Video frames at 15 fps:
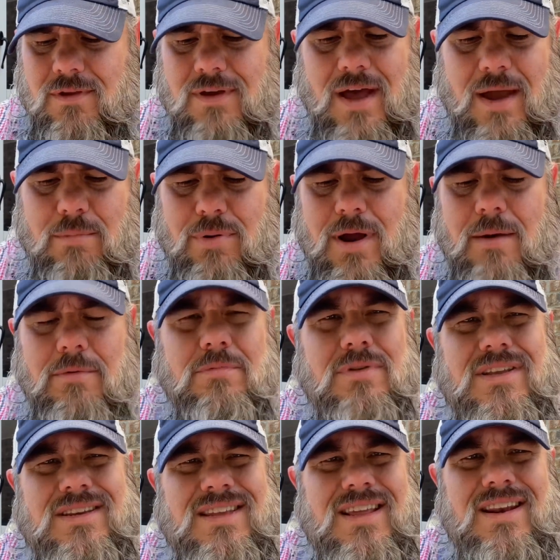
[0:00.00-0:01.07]
I probably
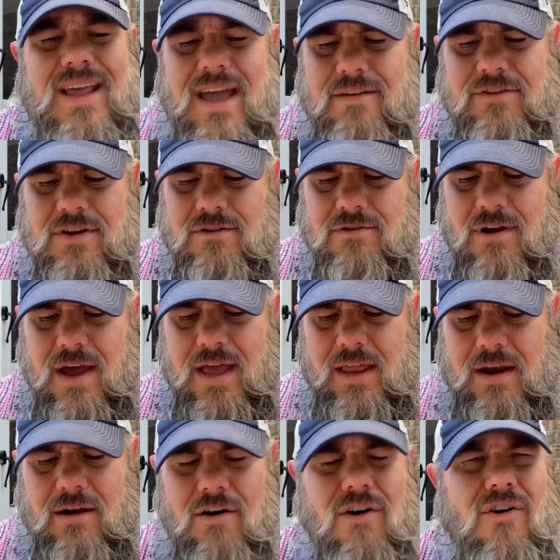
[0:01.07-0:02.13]
didn't have to dry it
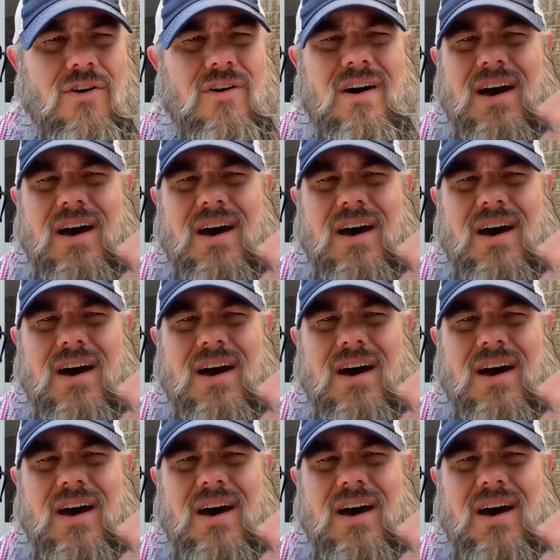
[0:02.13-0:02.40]
at all.